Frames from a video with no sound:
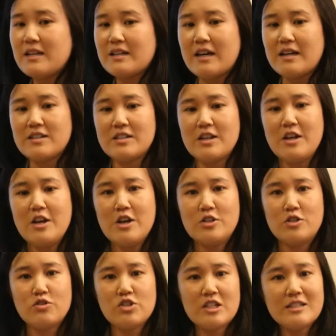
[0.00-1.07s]
peanuts.
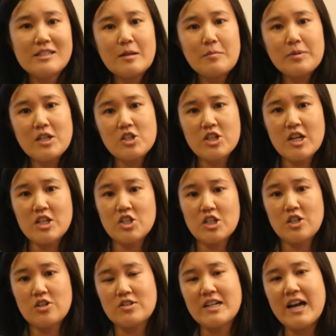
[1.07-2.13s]
So just simply
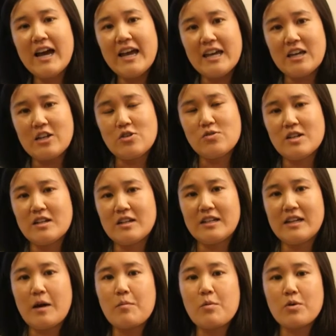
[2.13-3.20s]
changing your diet, you can
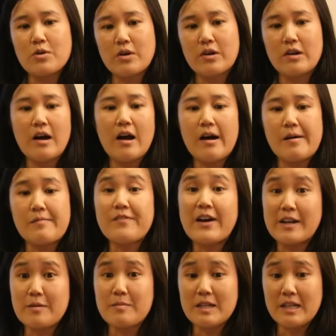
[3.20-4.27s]
get more um,
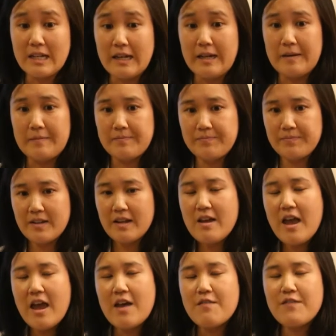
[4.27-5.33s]
vitamin E.
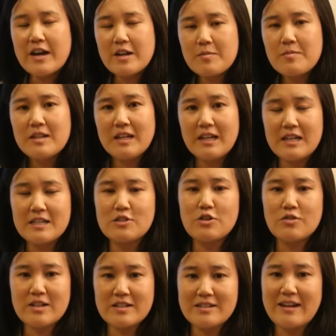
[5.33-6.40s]
And vitamin E is
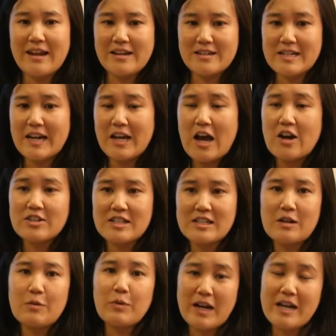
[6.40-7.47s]
known as an
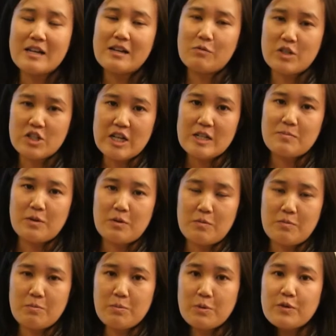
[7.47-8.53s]
antioxidant, which has been
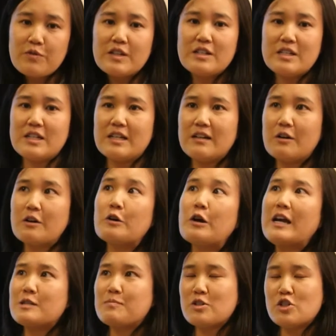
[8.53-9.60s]
proven to, or
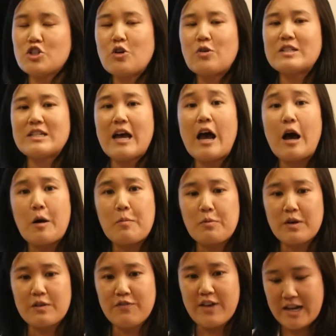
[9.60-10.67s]
has been shown to help
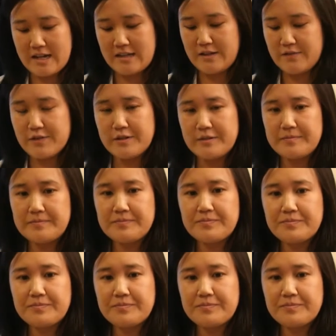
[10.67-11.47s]
with fatty liver.